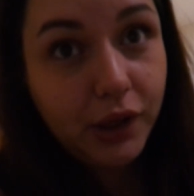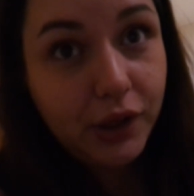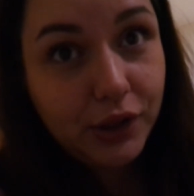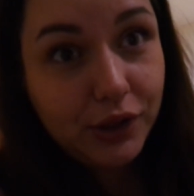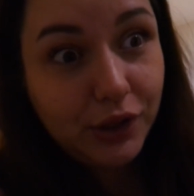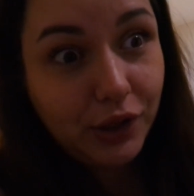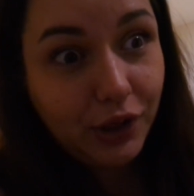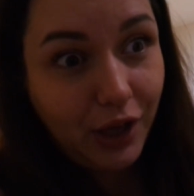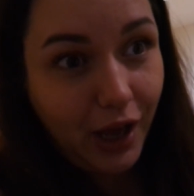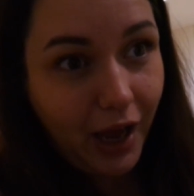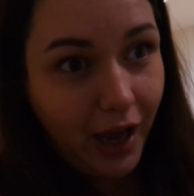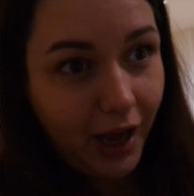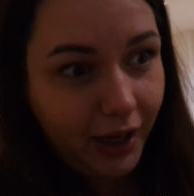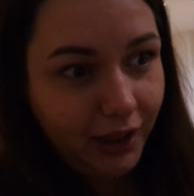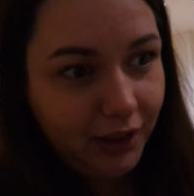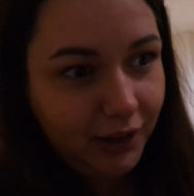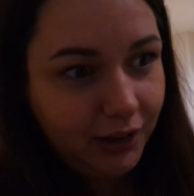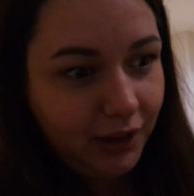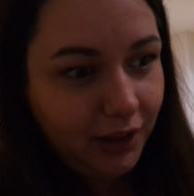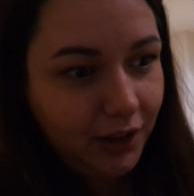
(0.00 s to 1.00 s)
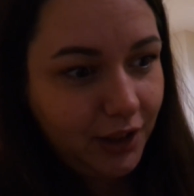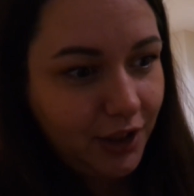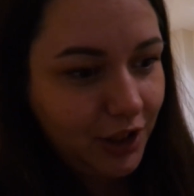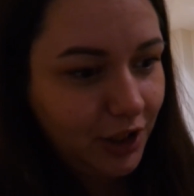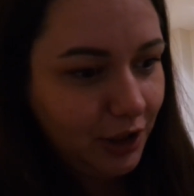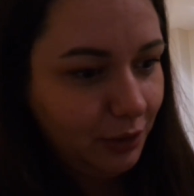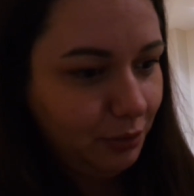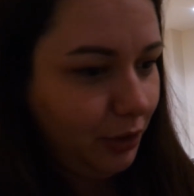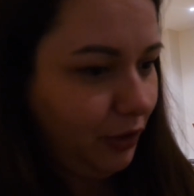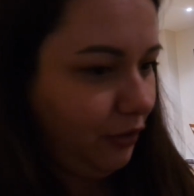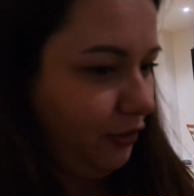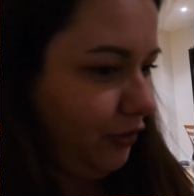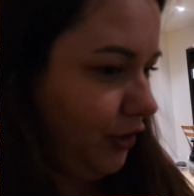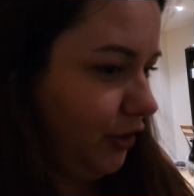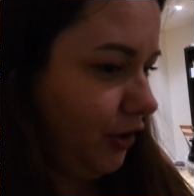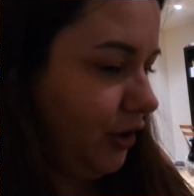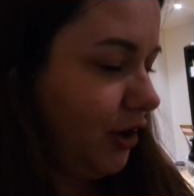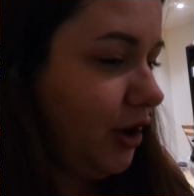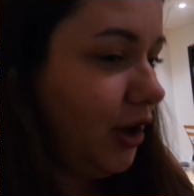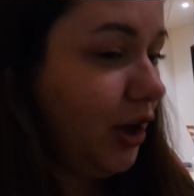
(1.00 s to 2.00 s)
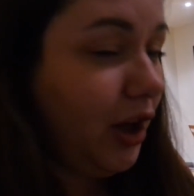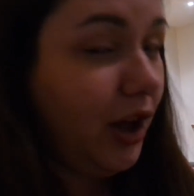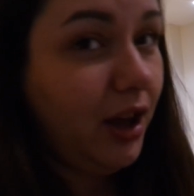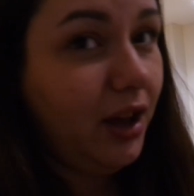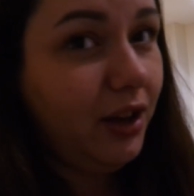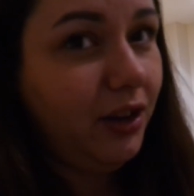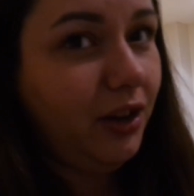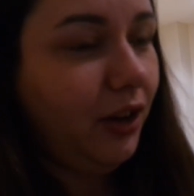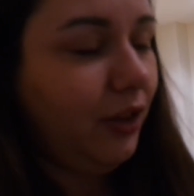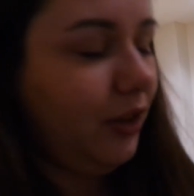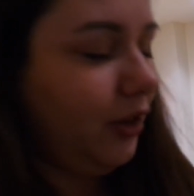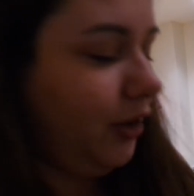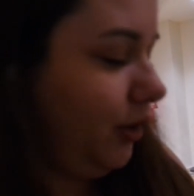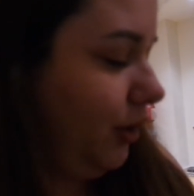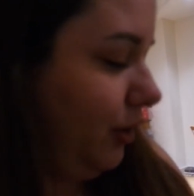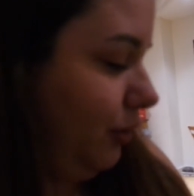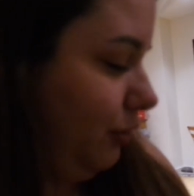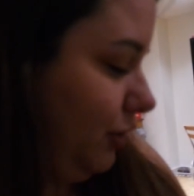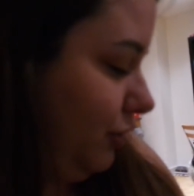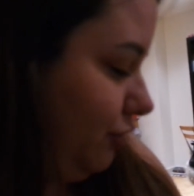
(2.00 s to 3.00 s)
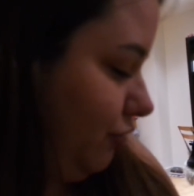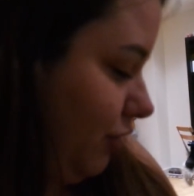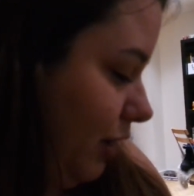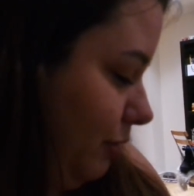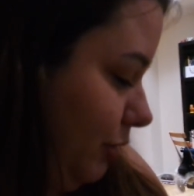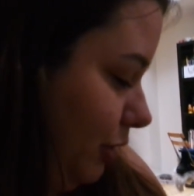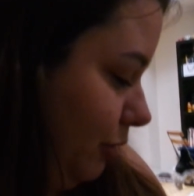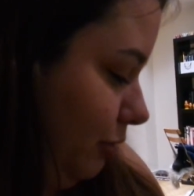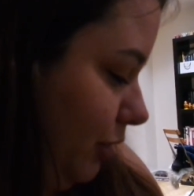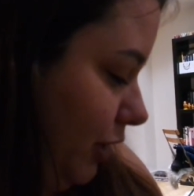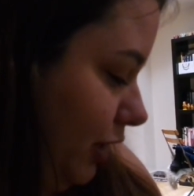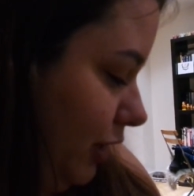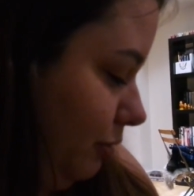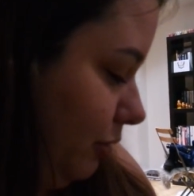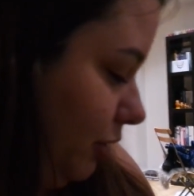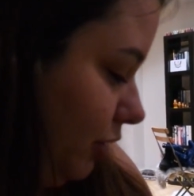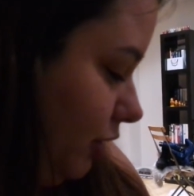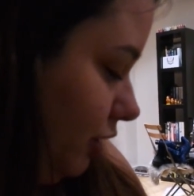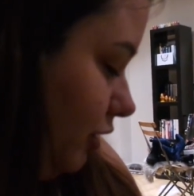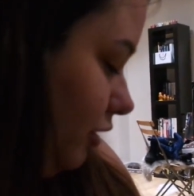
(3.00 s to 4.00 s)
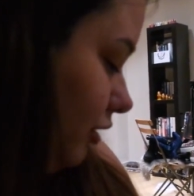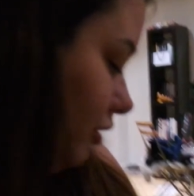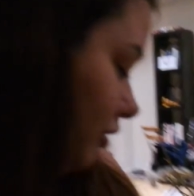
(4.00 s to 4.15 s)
So yeah, should be fun. I got the cutest wrapping paper.